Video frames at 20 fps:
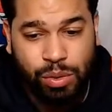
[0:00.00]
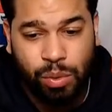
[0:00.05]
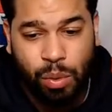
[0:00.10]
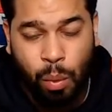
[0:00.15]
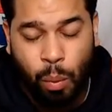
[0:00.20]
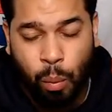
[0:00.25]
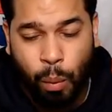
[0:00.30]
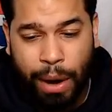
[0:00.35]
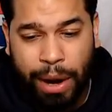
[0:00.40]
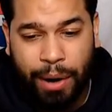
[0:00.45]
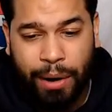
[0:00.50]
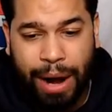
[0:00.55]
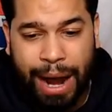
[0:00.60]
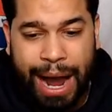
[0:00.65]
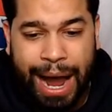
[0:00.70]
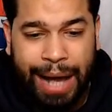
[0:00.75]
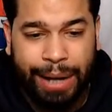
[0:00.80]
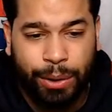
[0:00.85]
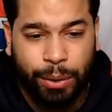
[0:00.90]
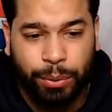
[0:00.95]
where
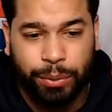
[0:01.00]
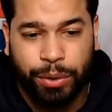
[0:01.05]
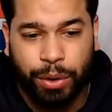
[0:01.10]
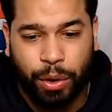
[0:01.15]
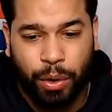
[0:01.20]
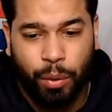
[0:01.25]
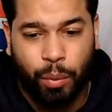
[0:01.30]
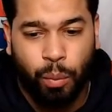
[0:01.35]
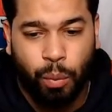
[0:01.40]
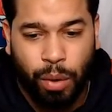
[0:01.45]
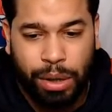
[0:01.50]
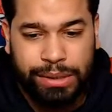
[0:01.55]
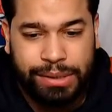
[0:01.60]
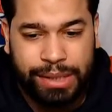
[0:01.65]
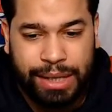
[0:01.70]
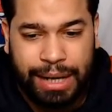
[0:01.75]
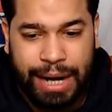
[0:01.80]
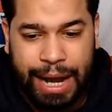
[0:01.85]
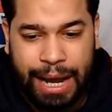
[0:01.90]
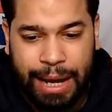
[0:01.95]
I don't know what's
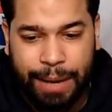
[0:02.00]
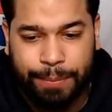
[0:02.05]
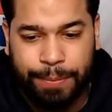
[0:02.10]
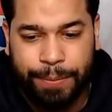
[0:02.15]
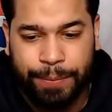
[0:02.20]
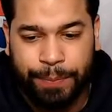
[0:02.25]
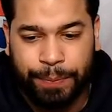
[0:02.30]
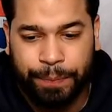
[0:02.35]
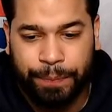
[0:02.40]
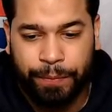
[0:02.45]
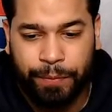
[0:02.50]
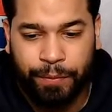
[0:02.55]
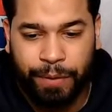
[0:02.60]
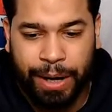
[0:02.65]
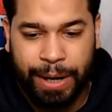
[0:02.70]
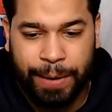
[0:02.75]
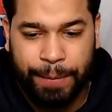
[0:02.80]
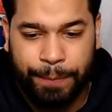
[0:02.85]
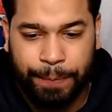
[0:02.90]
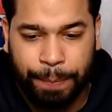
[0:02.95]
gonna happen,
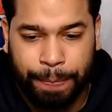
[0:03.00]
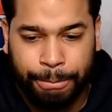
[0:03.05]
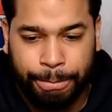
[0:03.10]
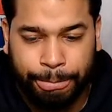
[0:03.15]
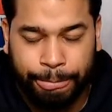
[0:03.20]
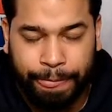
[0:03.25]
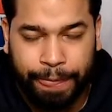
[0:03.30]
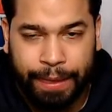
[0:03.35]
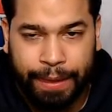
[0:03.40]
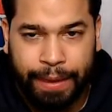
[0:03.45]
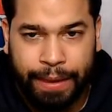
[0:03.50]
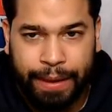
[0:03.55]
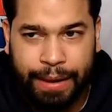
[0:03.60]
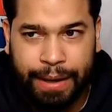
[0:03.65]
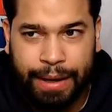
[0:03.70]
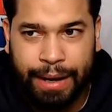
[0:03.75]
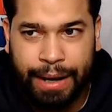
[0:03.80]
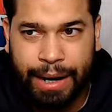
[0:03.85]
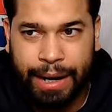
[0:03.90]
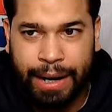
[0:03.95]
right?
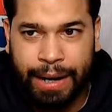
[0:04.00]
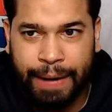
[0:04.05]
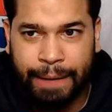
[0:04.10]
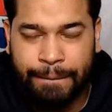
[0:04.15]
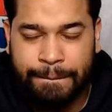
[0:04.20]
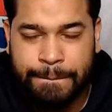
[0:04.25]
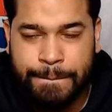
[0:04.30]
I